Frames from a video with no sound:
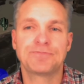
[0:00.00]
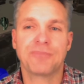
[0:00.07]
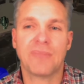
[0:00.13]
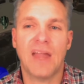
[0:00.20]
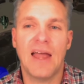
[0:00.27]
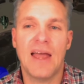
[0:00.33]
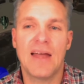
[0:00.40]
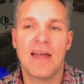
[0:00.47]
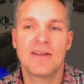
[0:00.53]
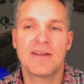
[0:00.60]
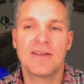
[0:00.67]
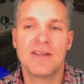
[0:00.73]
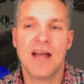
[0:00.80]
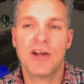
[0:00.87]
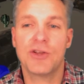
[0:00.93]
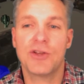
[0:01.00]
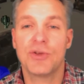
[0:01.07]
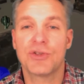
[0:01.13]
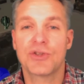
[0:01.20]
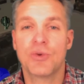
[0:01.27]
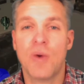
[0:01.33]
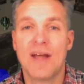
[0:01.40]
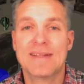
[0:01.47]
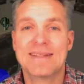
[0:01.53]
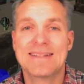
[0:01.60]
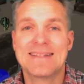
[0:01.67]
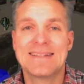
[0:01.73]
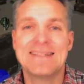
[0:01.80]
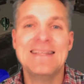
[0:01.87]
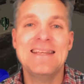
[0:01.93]
And the Oculus Quest
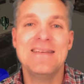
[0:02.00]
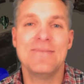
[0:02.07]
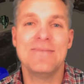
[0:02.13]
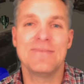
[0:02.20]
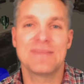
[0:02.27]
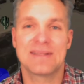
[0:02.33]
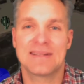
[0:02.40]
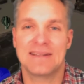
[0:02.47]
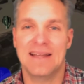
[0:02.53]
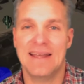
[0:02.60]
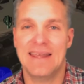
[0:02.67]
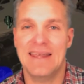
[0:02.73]
seems like